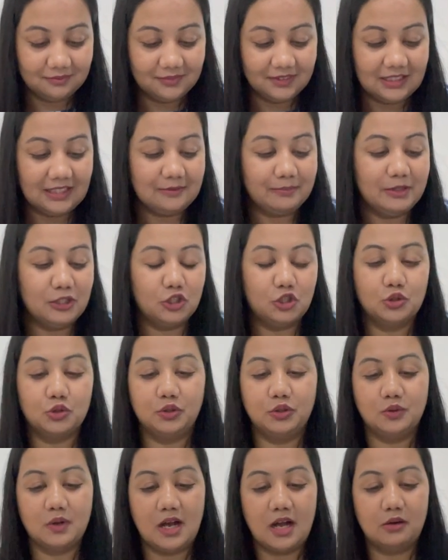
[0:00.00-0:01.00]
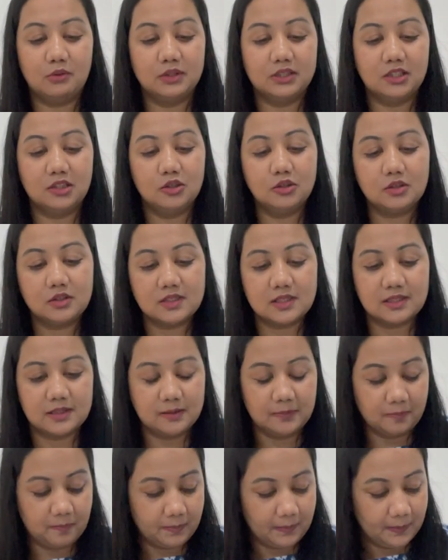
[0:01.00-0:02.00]
Let me show you how it looks.
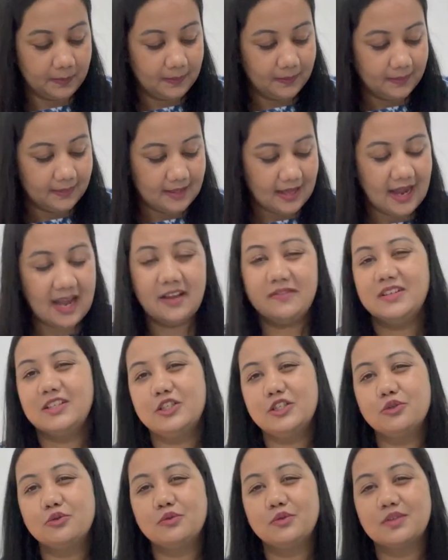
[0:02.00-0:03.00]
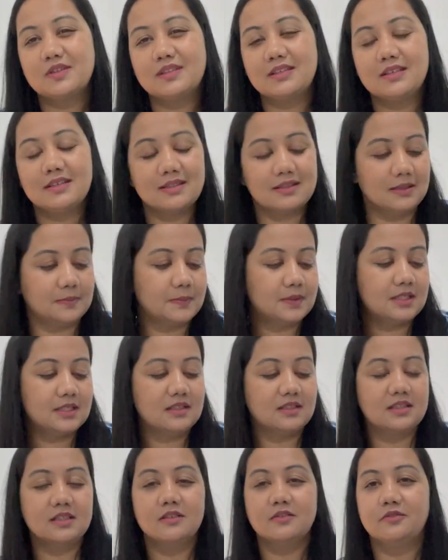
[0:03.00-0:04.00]
I haven't used these
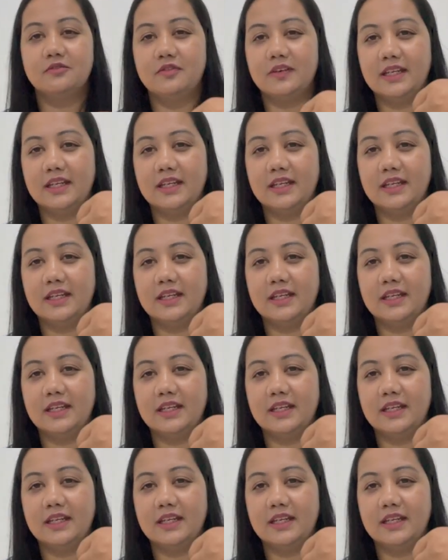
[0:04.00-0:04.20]
lipsticks in a